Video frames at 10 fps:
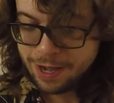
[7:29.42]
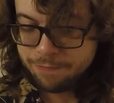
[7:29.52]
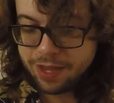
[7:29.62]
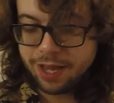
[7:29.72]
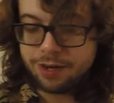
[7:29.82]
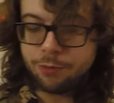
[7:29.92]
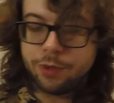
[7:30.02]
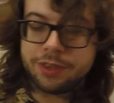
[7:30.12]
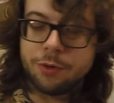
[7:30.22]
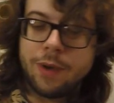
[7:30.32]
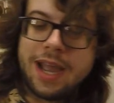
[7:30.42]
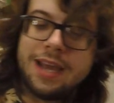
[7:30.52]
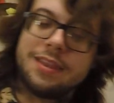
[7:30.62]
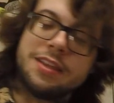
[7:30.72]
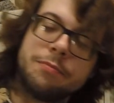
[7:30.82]
And with the
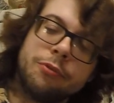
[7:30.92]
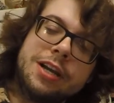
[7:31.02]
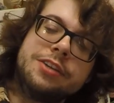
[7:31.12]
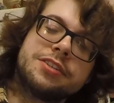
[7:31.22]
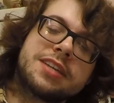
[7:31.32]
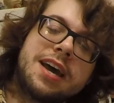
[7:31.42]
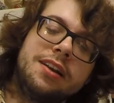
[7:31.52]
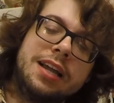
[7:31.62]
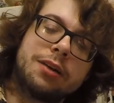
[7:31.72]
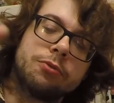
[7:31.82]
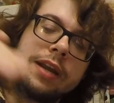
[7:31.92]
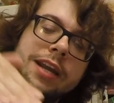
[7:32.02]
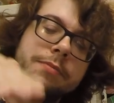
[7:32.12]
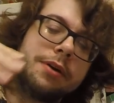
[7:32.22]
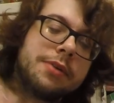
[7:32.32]
way that the bridge is kind of like
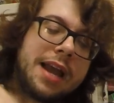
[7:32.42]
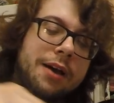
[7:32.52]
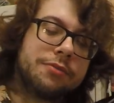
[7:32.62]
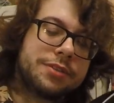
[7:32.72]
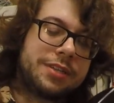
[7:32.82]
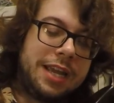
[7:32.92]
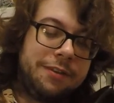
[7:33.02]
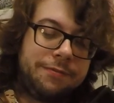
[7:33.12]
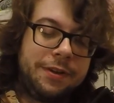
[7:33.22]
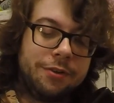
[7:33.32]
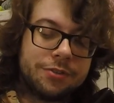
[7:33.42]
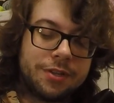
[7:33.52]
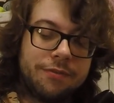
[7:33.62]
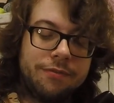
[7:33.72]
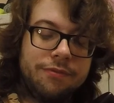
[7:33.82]
rainbowed out, it
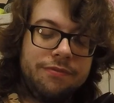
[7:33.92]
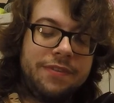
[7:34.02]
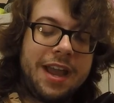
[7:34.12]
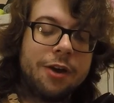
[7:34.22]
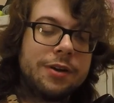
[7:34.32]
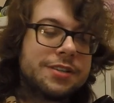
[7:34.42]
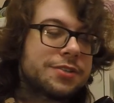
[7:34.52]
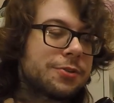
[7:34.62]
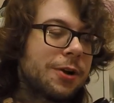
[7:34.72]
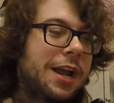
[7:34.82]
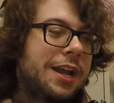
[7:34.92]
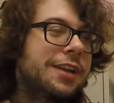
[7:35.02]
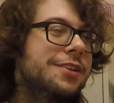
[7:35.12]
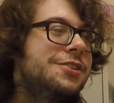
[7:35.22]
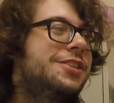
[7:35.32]
feels very
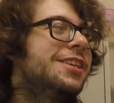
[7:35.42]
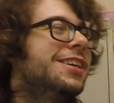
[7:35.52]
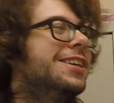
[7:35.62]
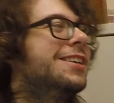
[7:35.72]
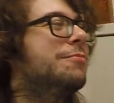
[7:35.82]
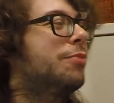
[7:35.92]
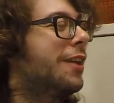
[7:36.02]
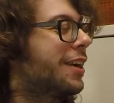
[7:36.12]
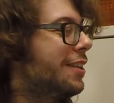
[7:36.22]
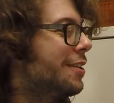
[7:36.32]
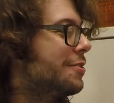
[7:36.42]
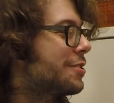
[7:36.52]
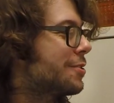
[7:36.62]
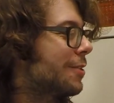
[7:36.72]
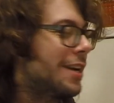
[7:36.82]
strange plucking those
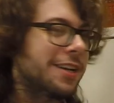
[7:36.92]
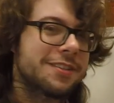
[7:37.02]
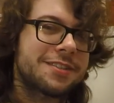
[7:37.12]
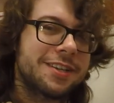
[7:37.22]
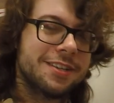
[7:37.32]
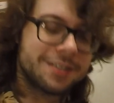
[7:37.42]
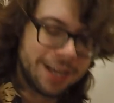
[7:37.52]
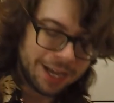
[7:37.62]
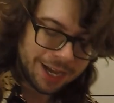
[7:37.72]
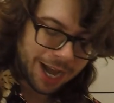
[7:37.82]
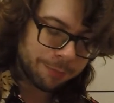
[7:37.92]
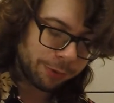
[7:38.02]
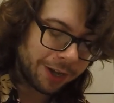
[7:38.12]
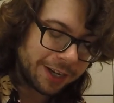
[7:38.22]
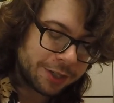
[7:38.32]
strings, because I'm
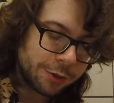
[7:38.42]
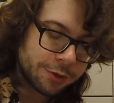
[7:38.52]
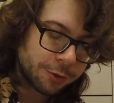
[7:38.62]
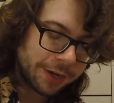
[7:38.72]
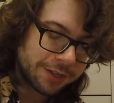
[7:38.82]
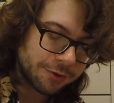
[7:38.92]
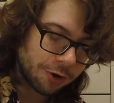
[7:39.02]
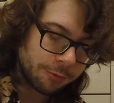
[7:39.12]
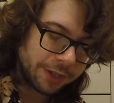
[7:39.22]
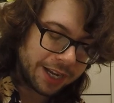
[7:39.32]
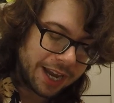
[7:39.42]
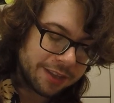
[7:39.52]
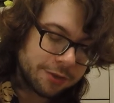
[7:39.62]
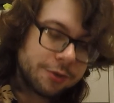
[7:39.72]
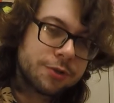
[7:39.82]
plucking 2 strings normally, and
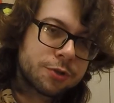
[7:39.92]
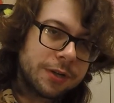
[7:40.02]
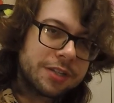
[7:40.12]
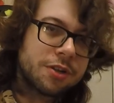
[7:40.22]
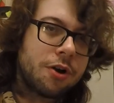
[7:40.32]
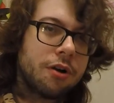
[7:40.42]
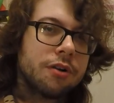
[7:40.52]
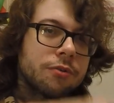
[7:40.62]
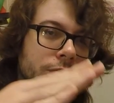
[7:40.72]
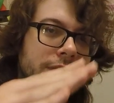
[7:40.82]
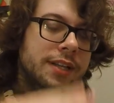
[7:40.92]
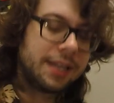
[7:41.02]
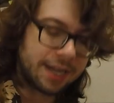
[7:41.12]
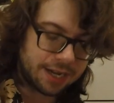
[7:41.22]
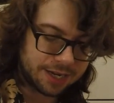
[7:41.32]
then 2 strings are
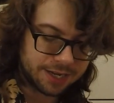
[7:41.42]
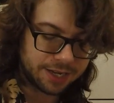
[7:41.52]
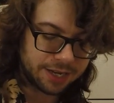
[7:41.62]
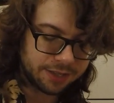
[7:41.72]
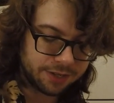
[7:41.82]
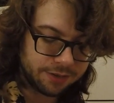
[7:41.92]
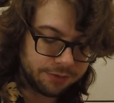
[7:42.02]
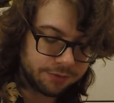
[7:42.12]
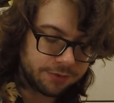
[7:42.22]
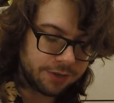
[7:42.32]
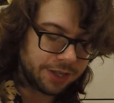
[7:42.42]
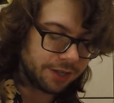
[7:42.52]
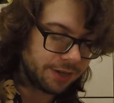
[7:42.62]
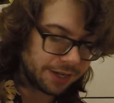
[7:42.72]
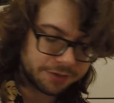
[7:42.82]
really high, and then
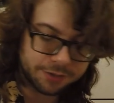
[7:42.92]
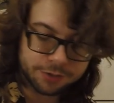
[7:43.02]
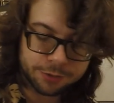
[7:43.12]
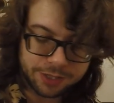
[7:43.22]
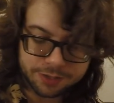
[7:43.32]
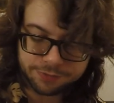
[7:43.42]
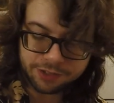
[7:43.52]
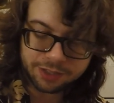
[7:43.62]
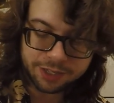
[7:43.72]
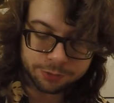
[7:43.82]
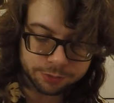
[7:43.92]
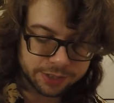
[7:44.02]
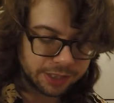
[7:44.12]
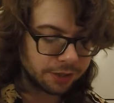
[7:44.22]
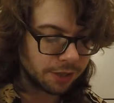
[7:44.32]
the next 2 strings feel like
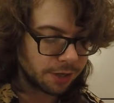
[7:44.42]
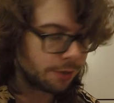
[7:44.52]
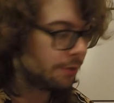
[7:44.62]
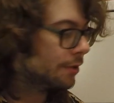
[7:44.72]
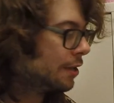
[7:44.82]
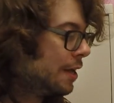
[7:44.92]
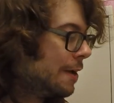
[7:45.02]
really low.